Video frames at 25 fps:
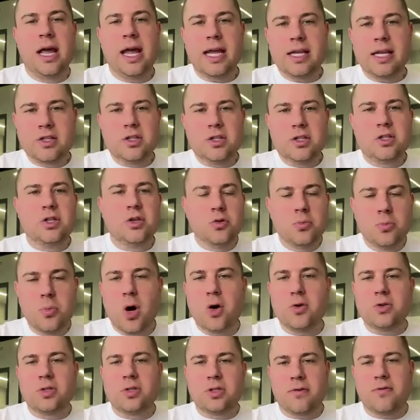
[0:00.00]
is do
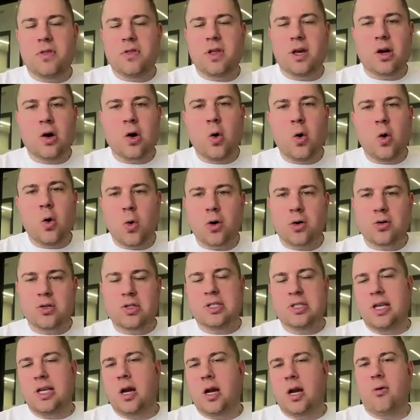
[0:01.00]
most of the core
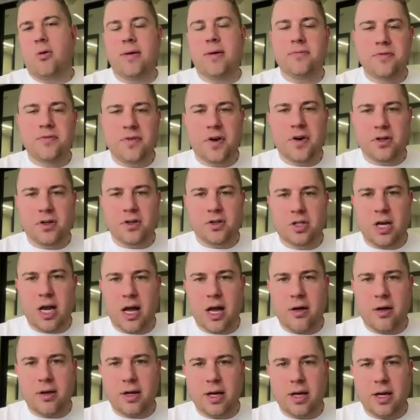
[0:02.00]
CRM
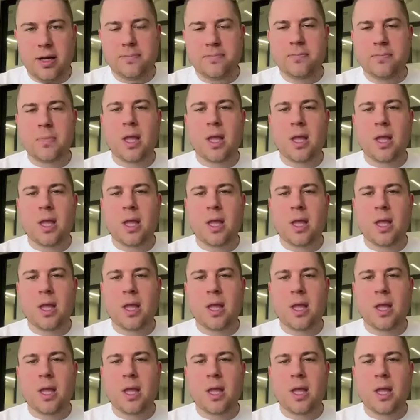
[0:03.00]
functionality.